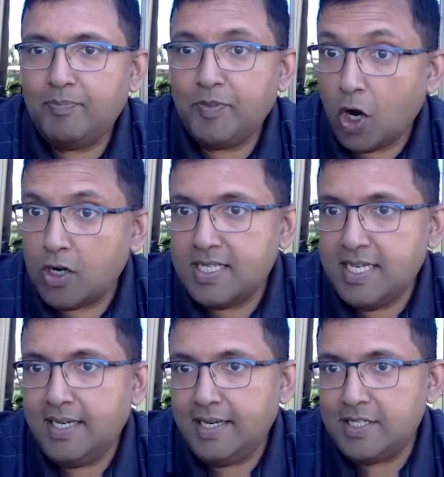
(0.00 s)
not
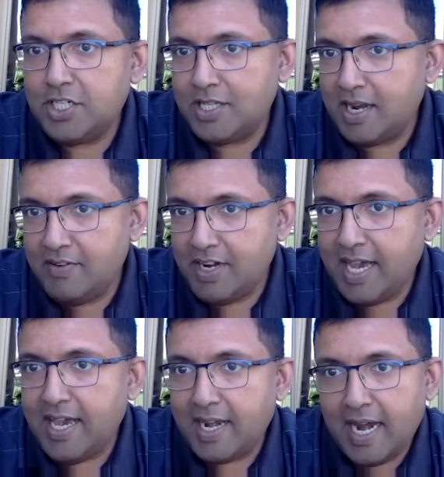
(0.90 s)
seeing each other every
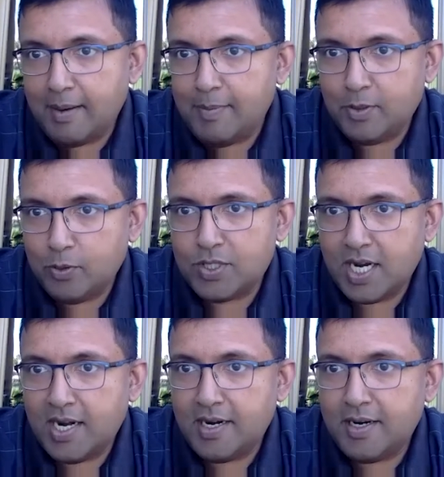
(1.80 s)
day, right? I mean, those
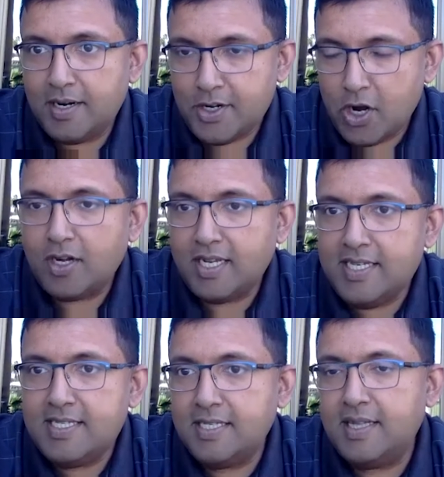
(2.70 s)
are not
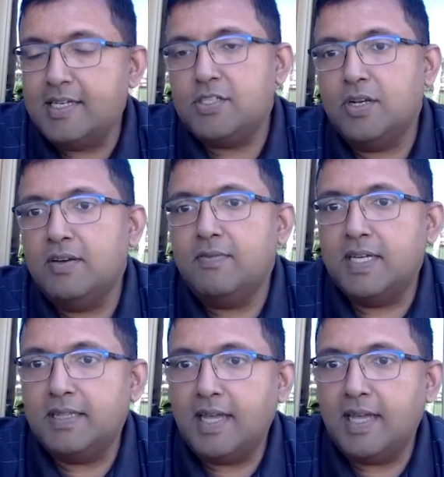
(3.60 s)
easy things to live with.